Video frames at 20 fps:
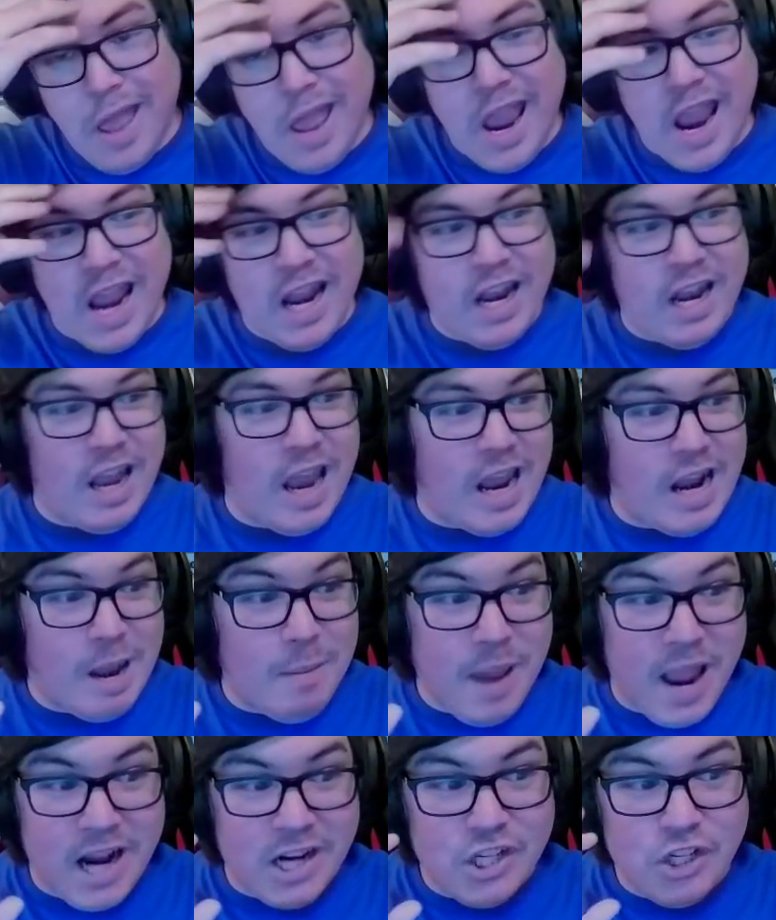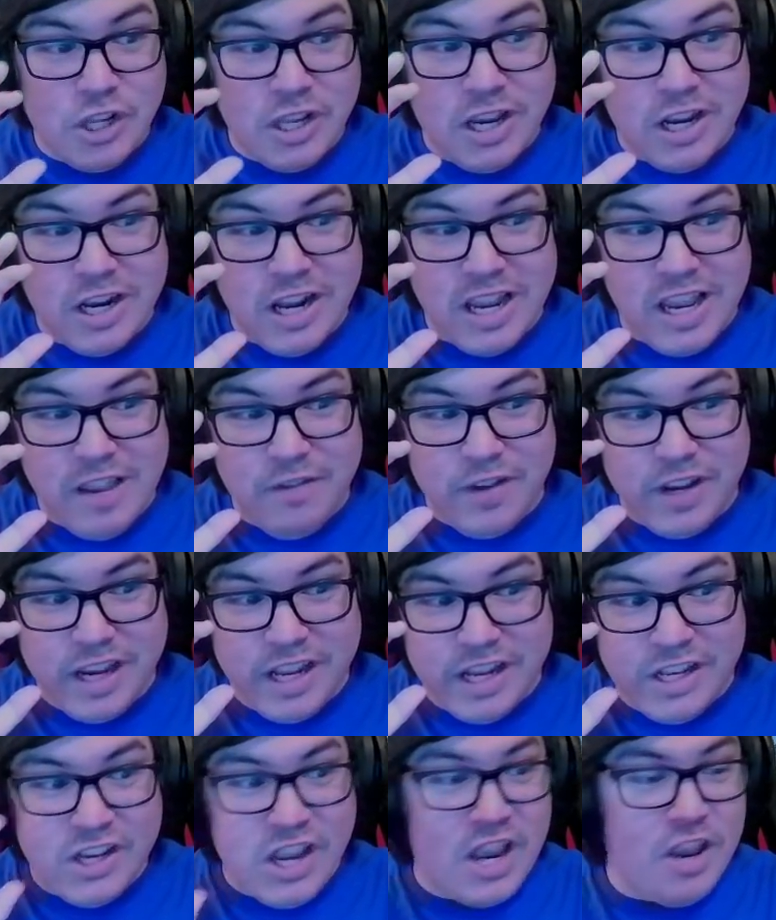and, and I'm actually going to even
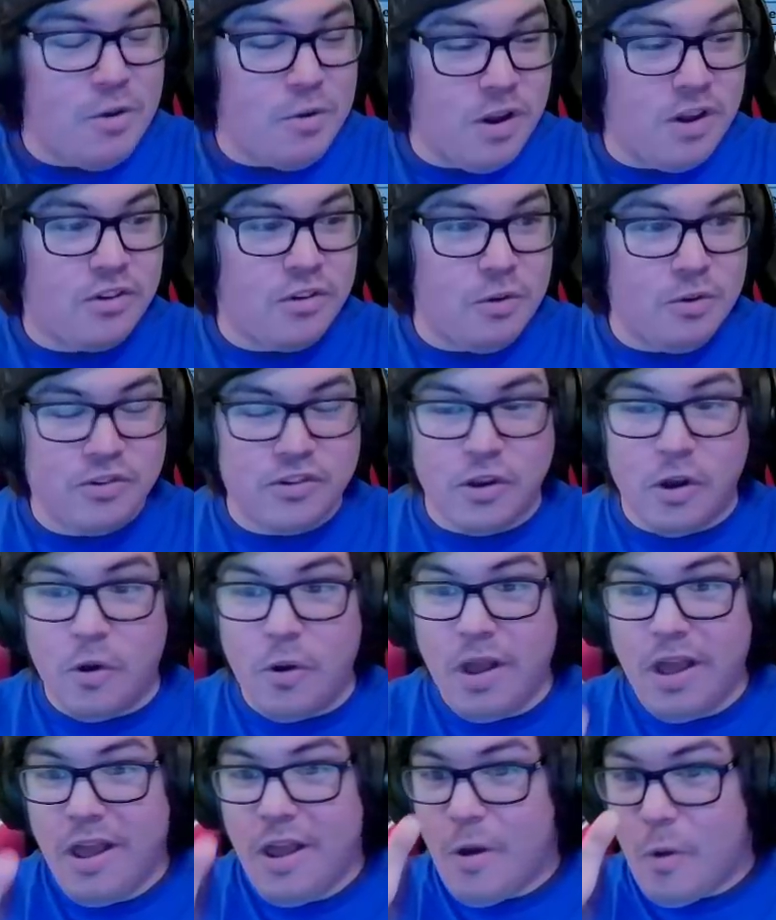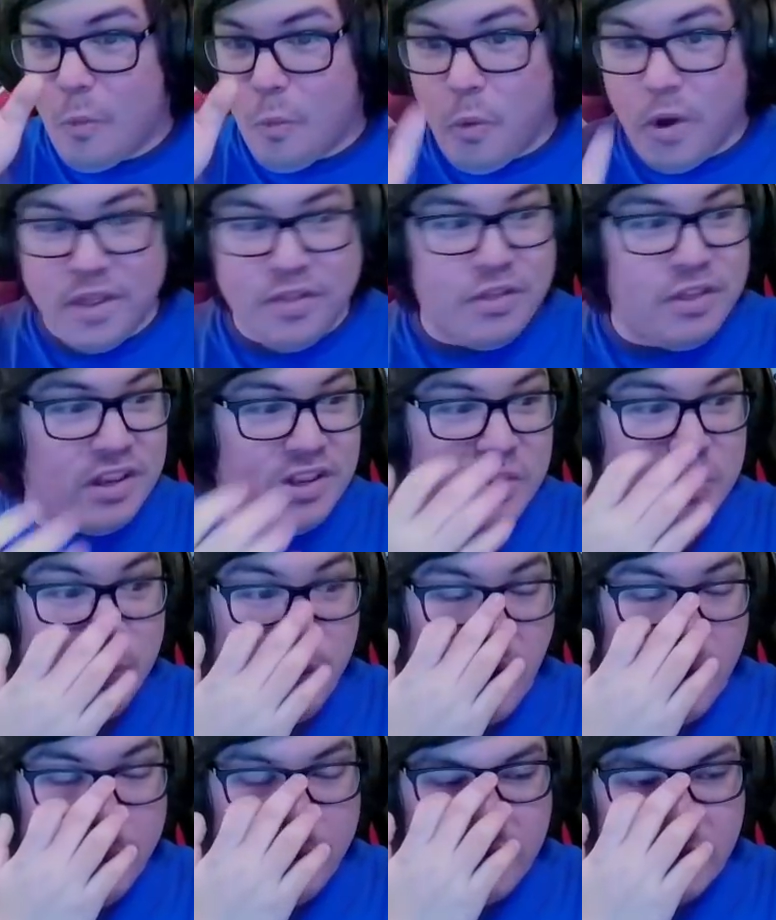continue to do so with this
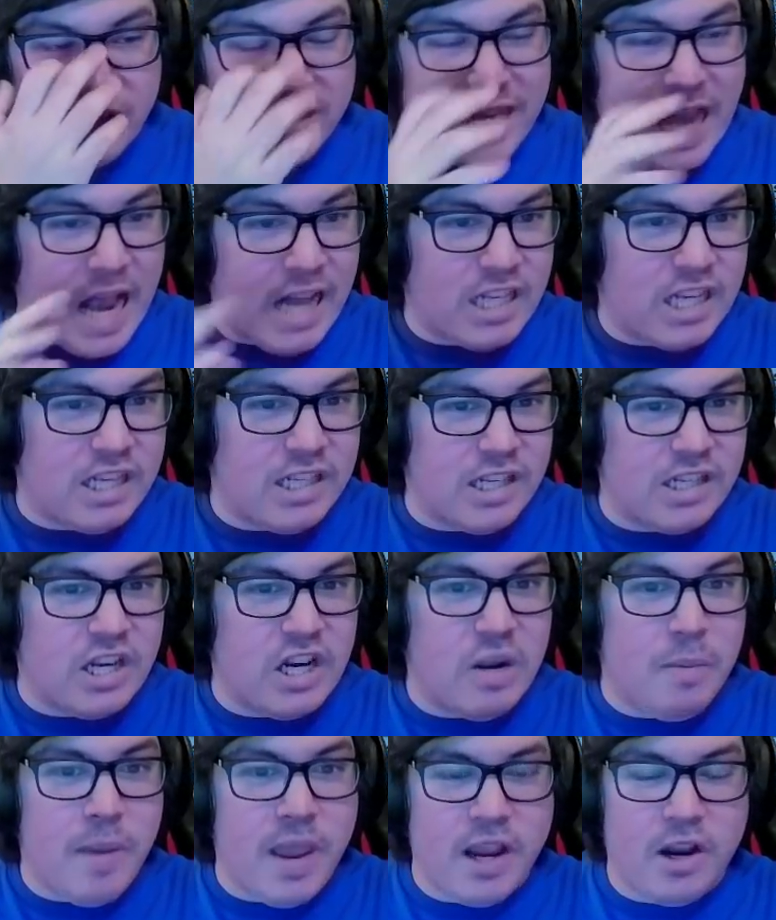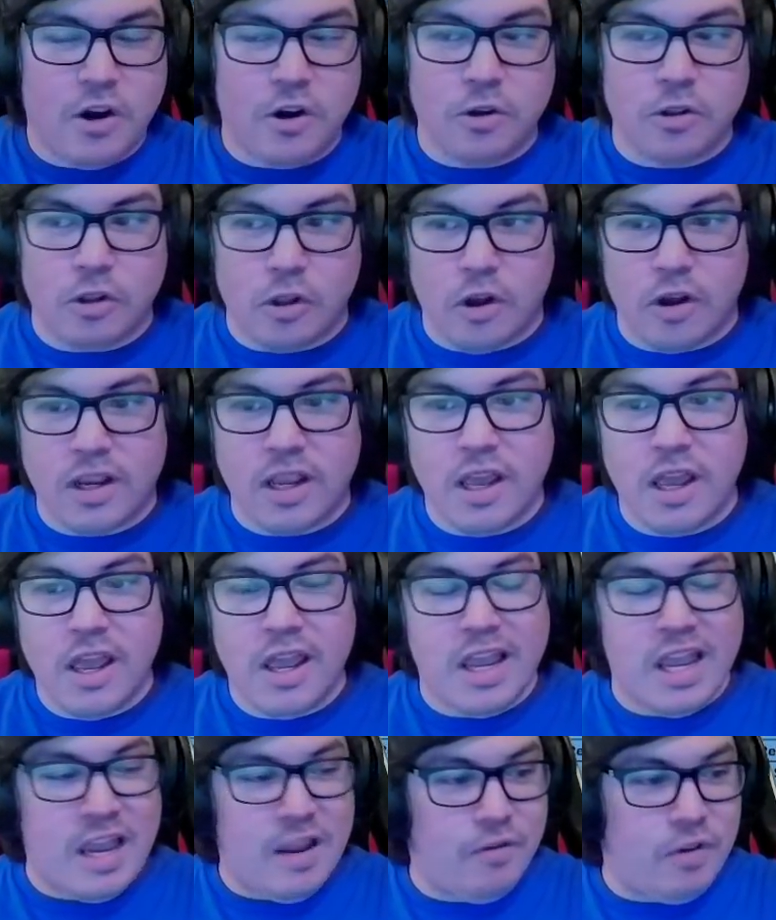bump in her sass because it's going to make her look
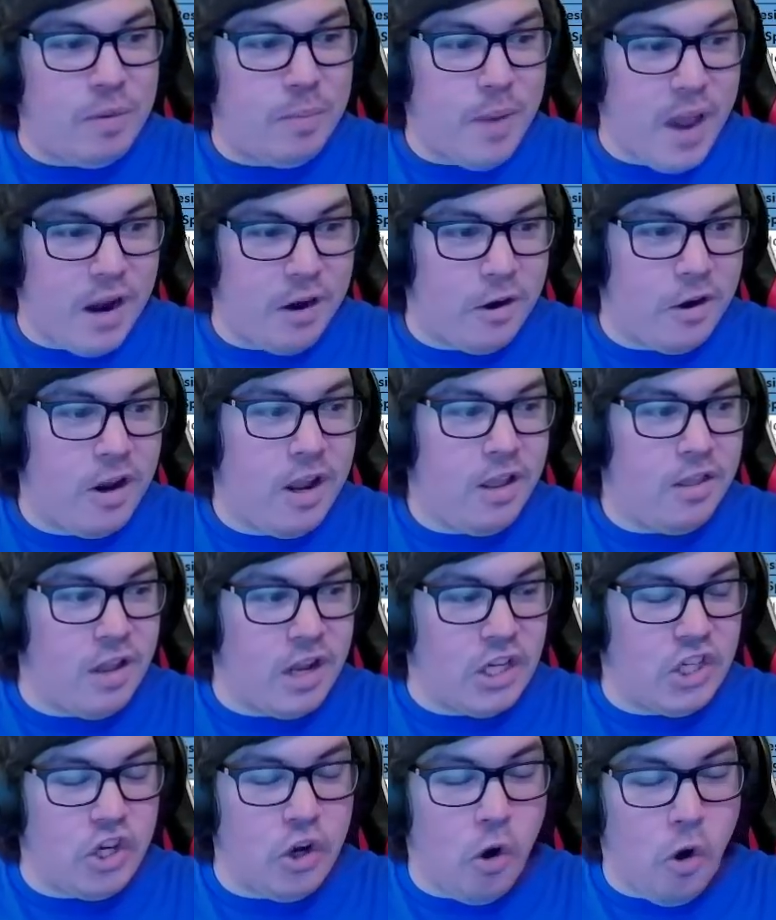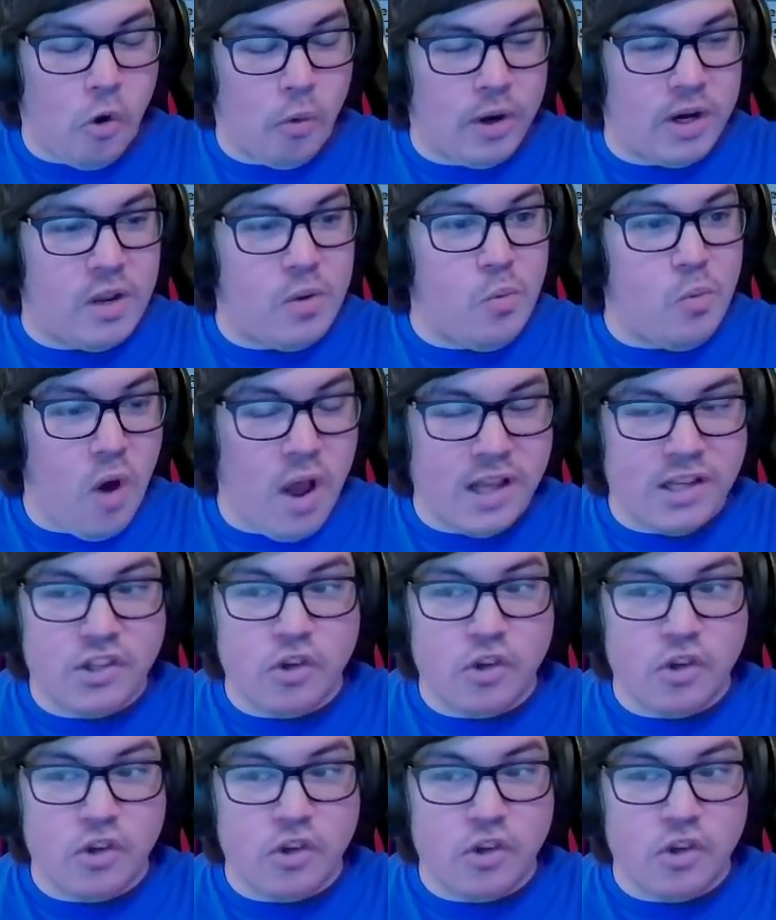even better than she already was.